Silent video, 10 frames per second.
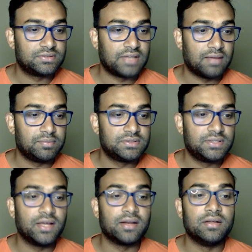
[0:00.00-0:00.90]
tab is
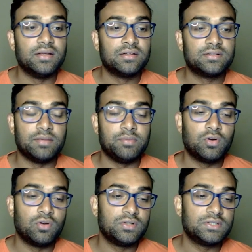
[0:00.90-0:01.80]
there,
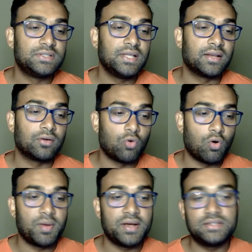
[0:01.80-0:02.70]
semicolon is there,
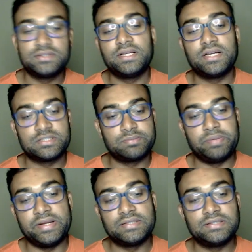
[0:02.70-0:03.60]
comma is there,
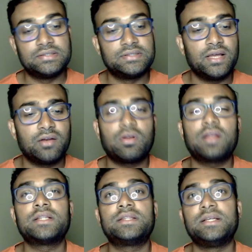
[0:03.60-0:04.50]
space is there, or
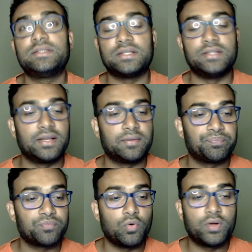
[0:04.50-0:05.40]
other things are there.
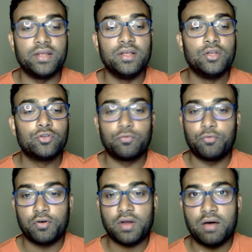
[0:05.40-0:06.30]
Okay, so
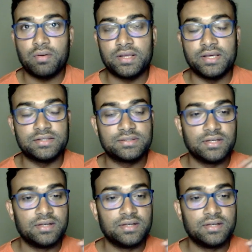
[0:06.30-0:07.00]
for our case